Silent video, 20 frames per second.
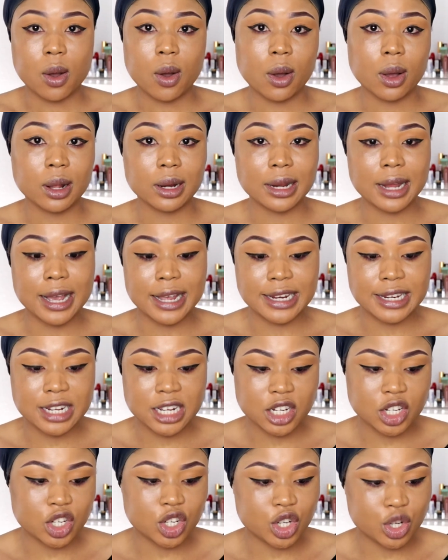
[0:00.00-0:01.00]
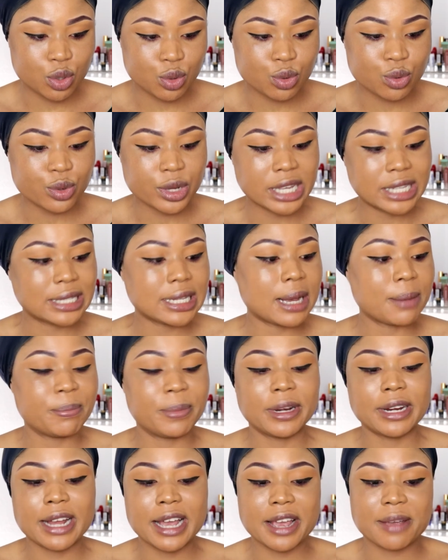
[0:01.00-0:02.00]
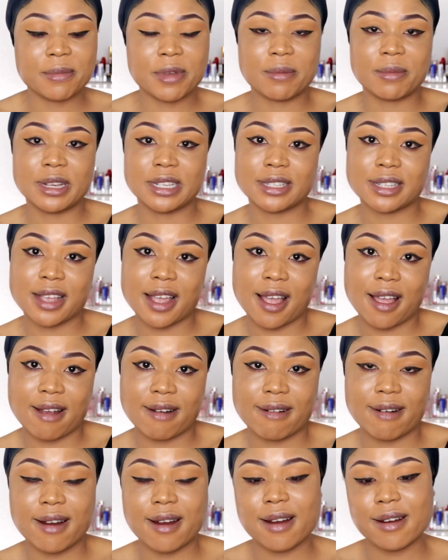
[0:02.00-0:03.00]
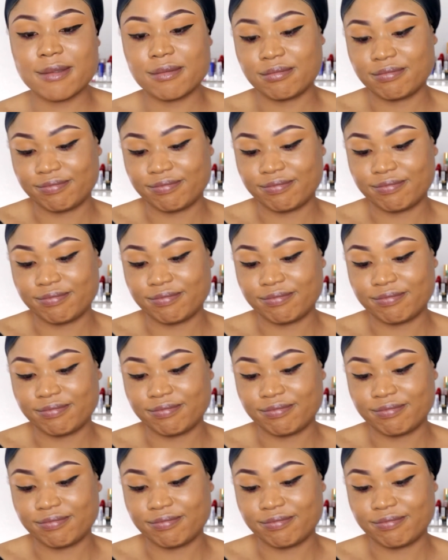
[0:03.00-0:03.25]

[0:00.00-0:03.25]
all I need to do is apply my mascara.